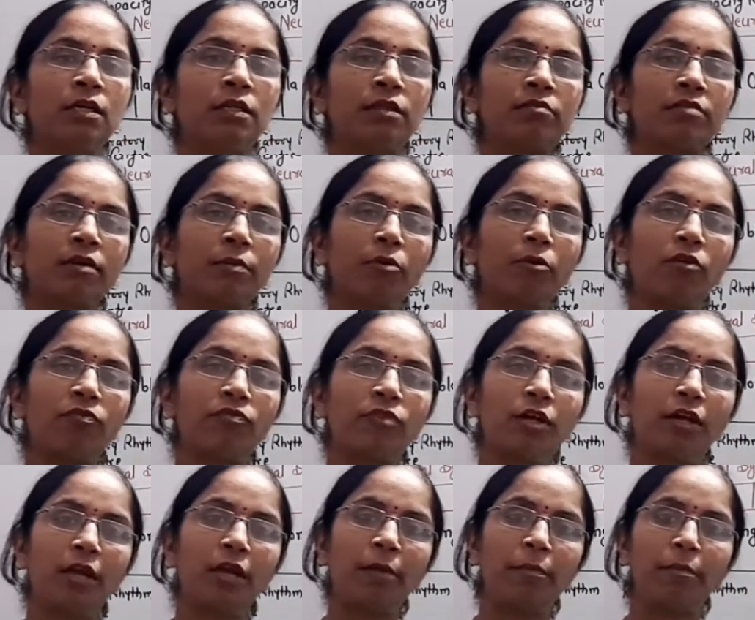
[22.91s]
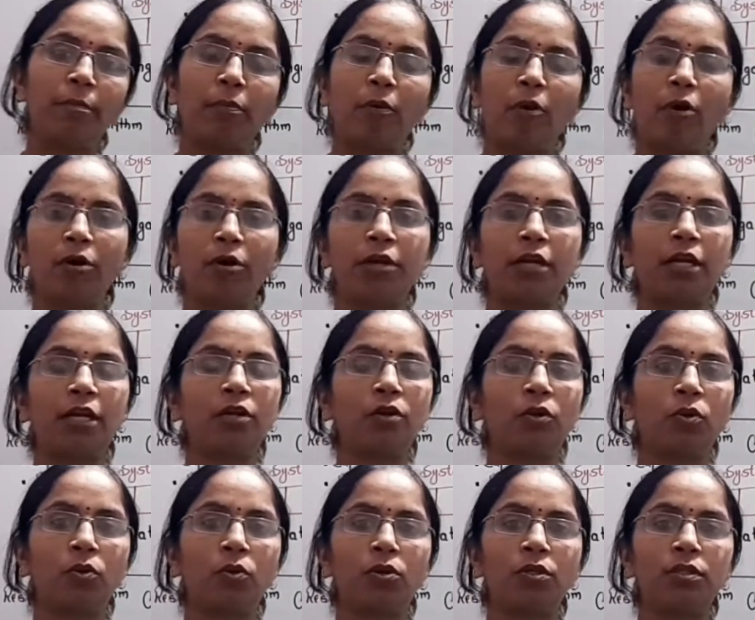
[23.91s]
some of the important
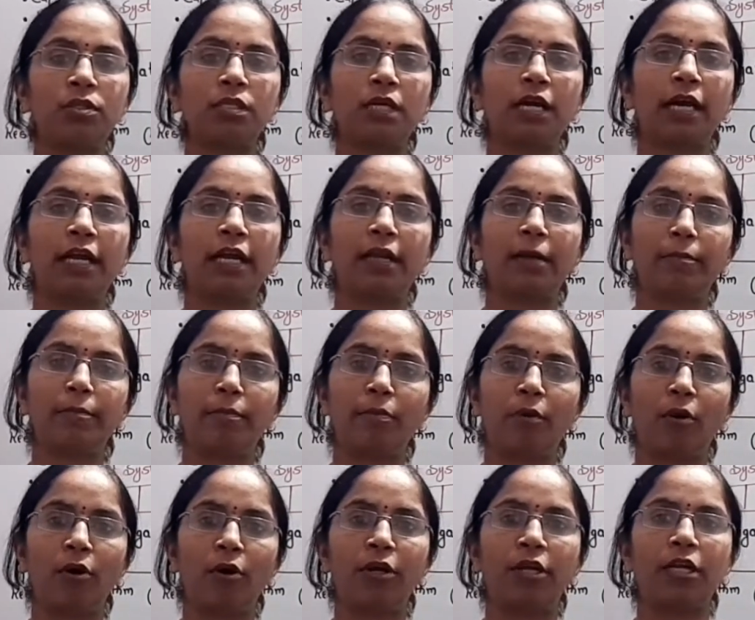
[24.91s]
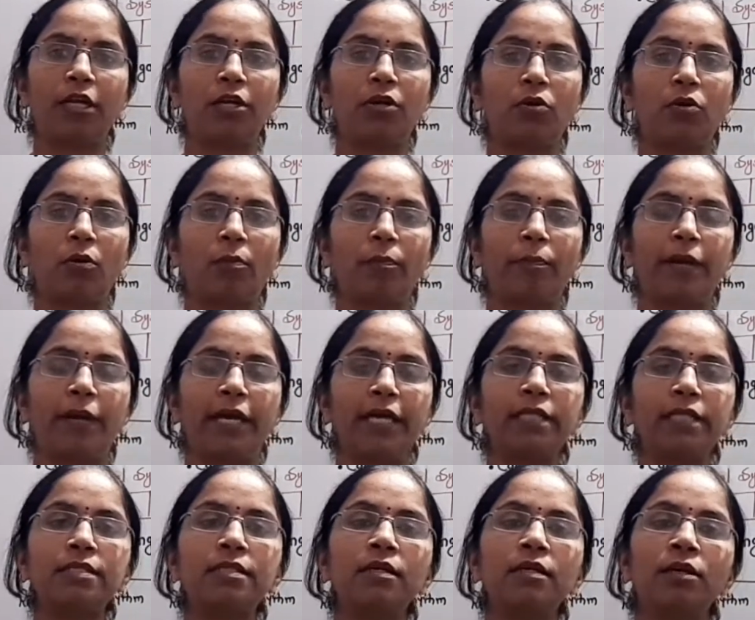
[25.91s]
notes and important topics